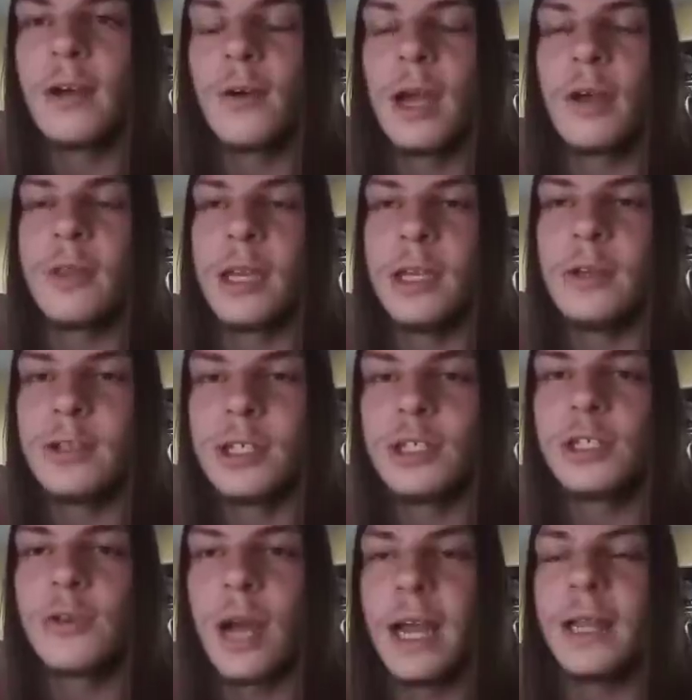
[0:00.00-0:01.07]
ground that you should
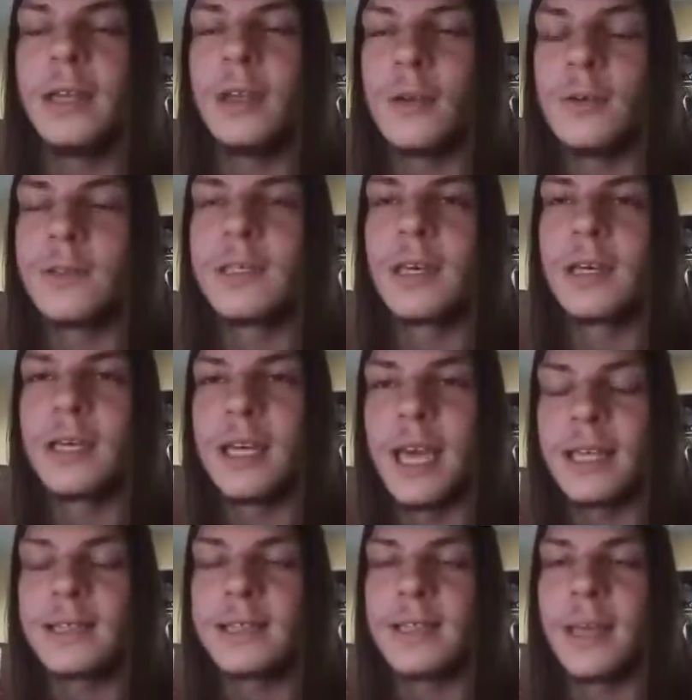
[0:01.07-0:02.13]
try to use
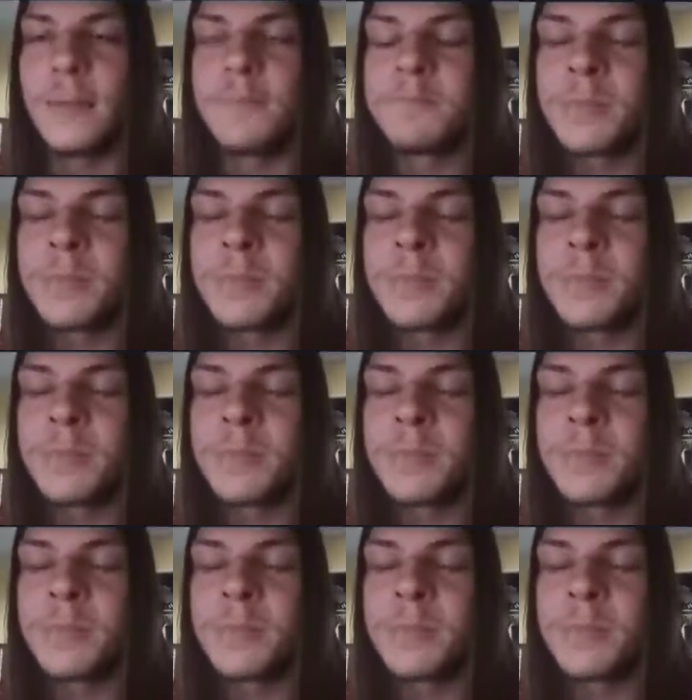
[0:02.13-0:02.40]
against them.